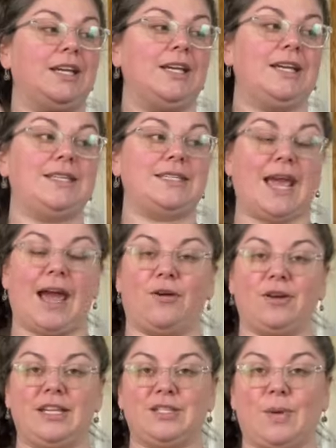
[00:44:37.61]
he's
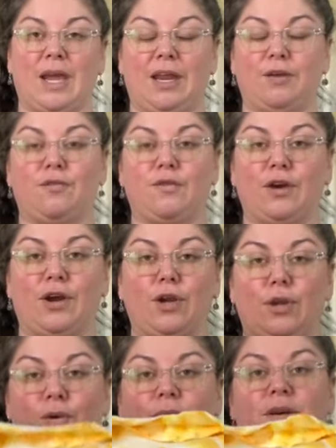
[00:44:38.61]
down. He's waiting for a
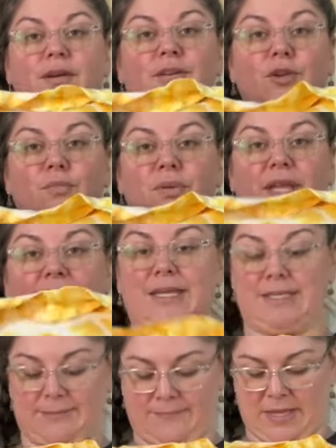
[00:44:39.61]
new new
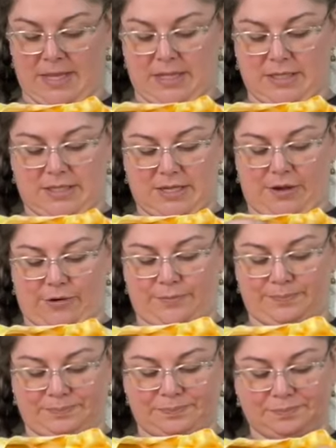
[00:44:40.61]
plate. So
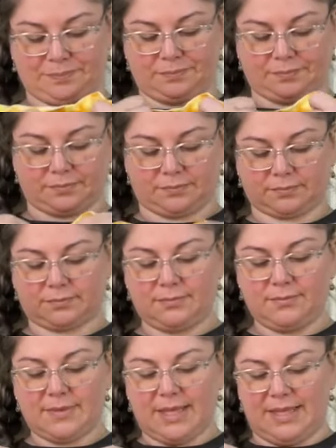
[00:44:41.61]

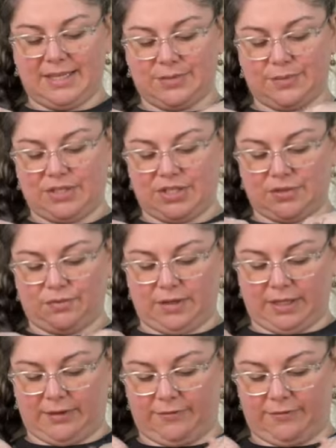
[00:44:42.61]
this was just a really